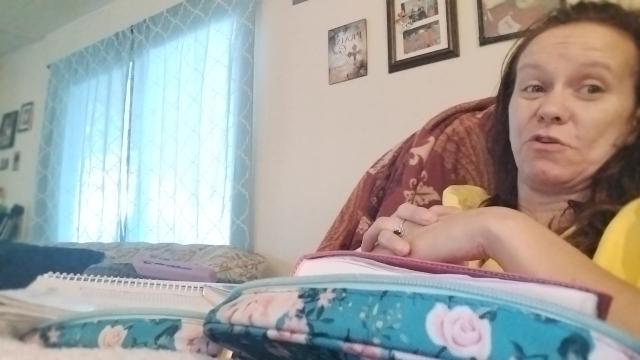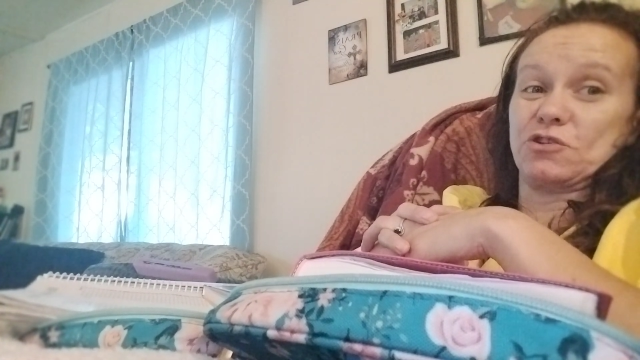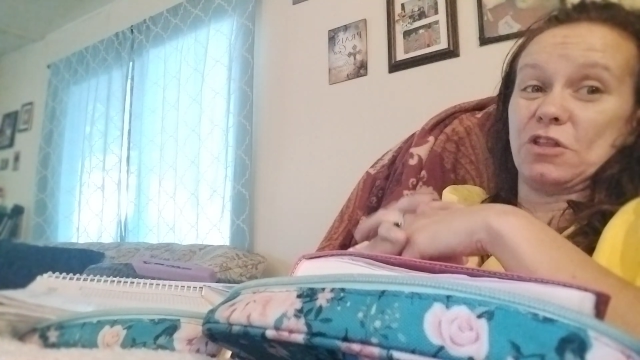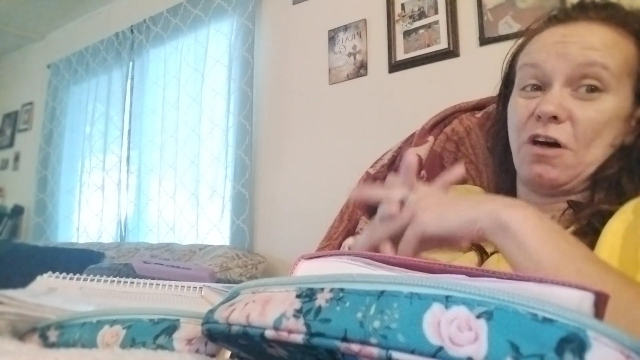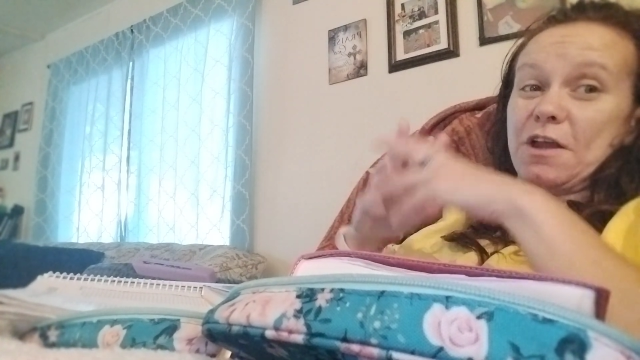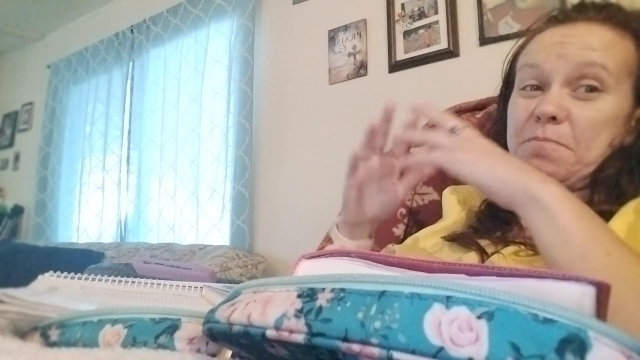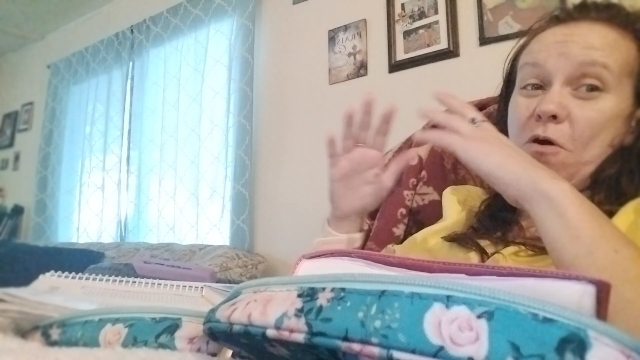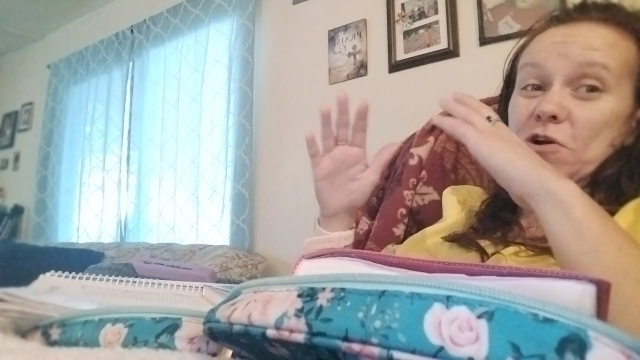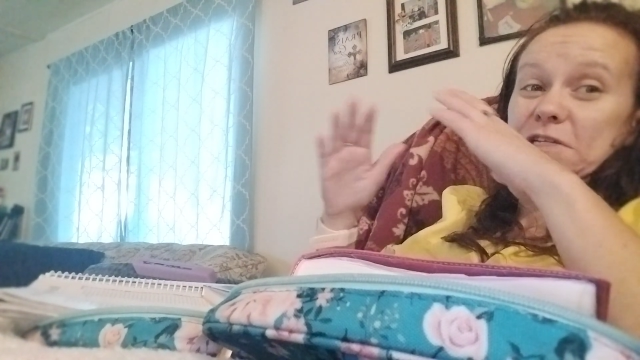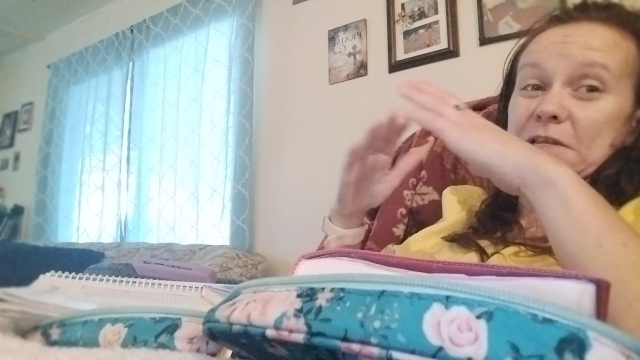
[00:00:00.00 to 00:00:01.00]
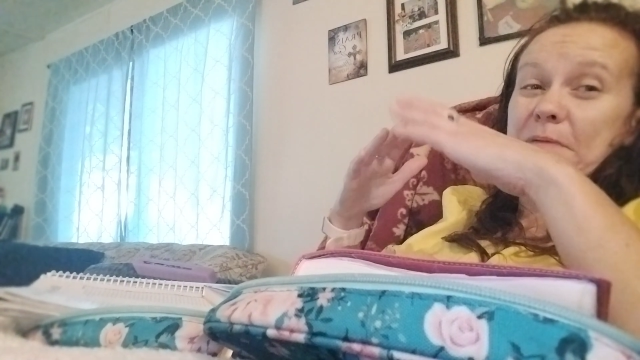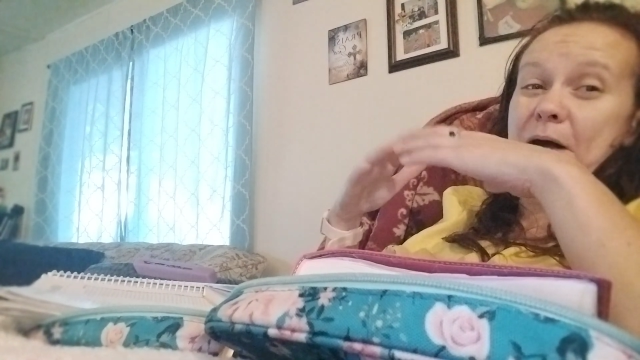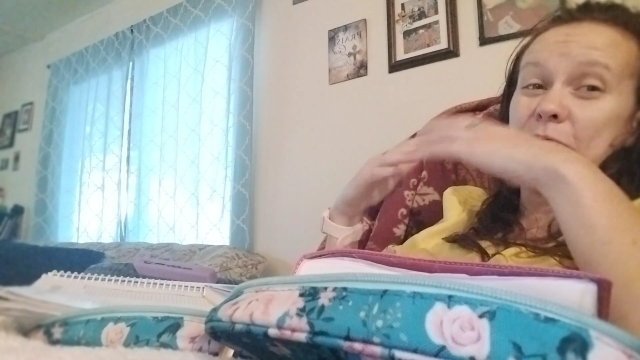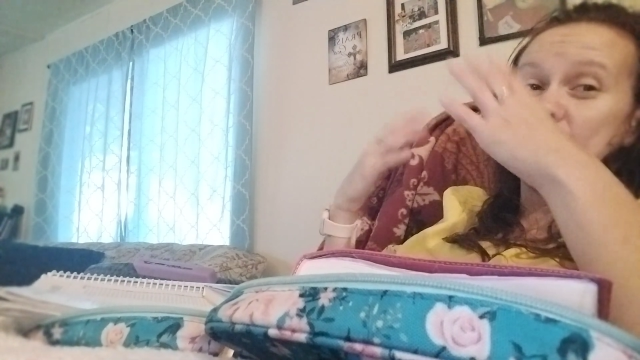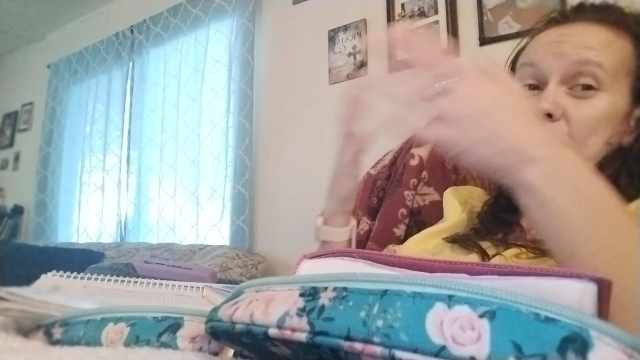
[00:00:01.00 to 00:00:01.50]
There's a lot of parts of the
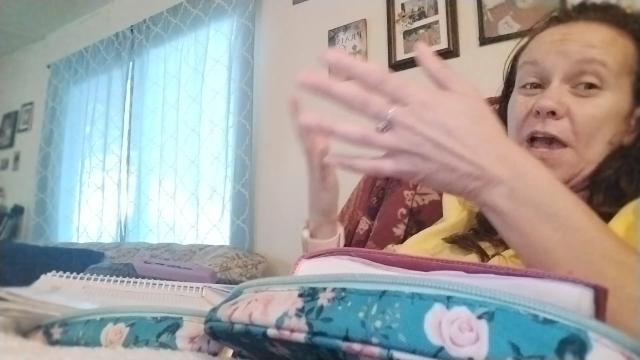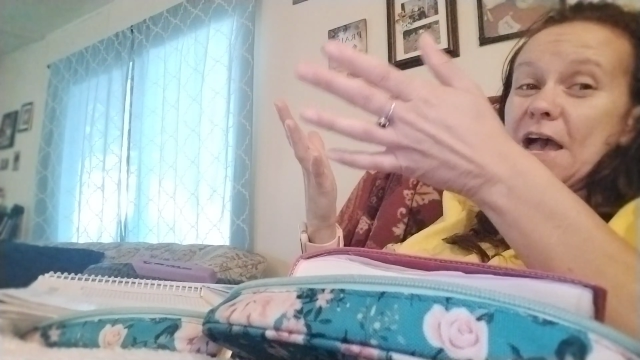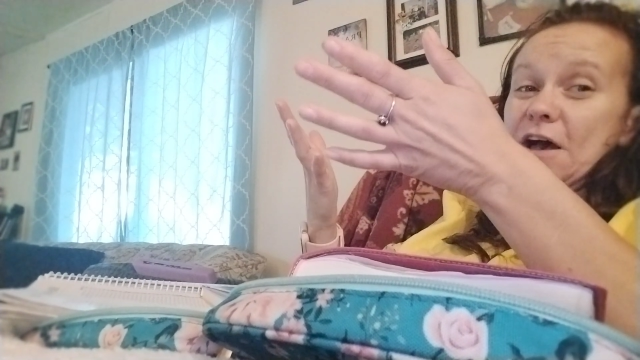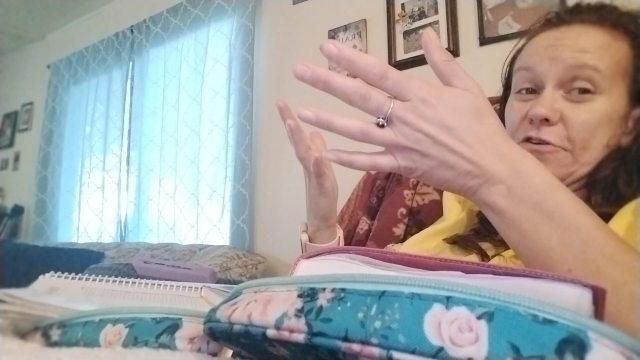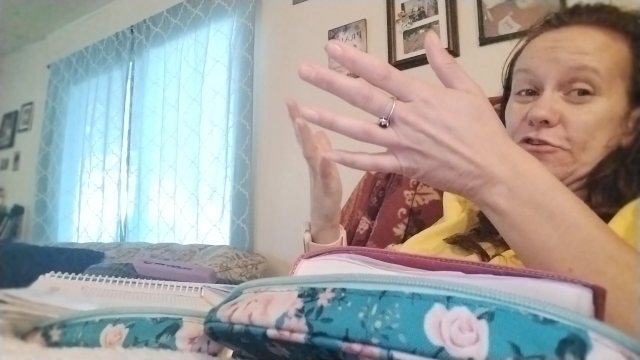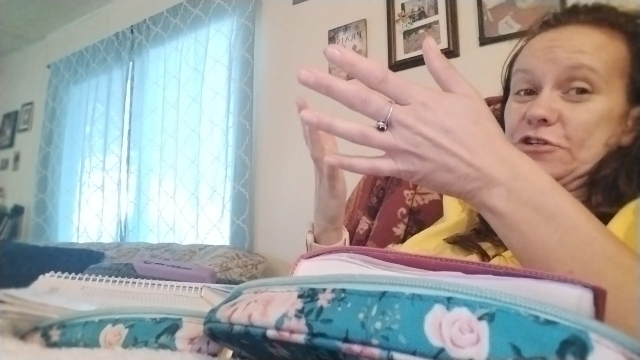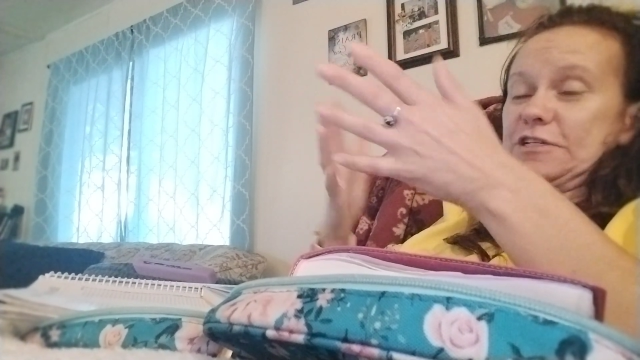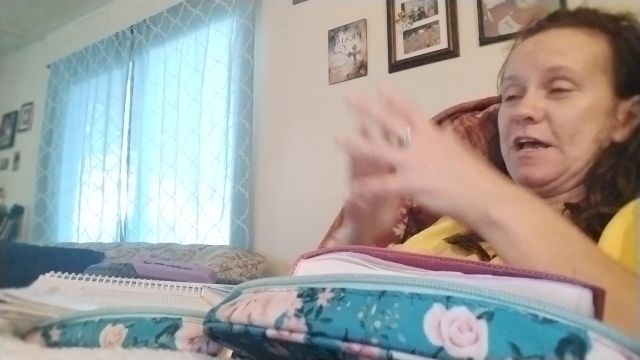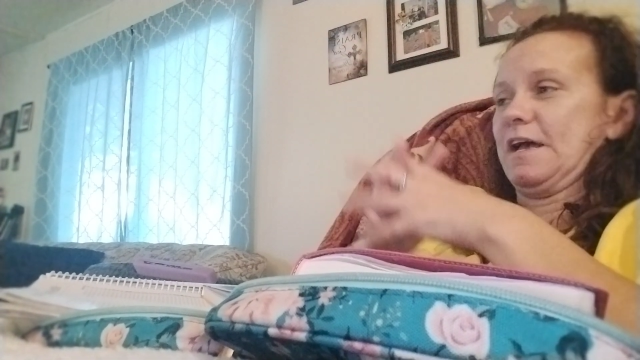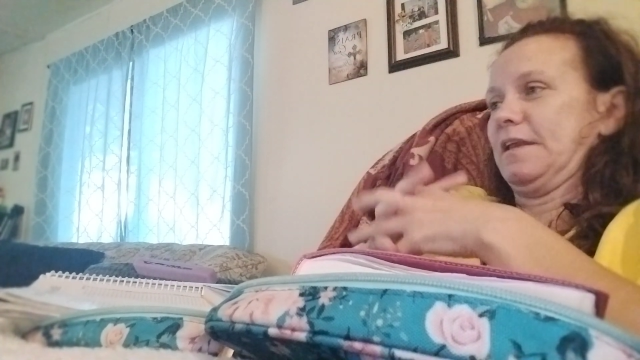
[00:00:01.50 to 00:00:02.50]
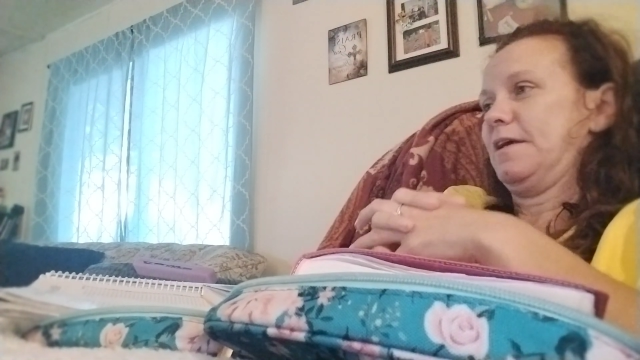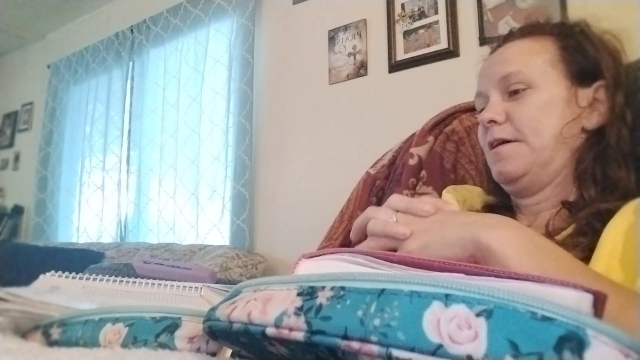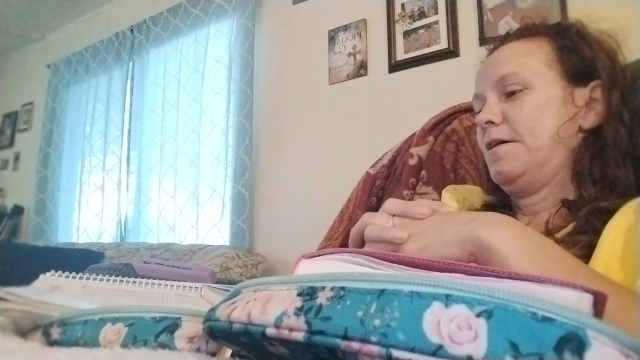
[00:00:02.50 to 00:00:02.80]
Bible you can't understand.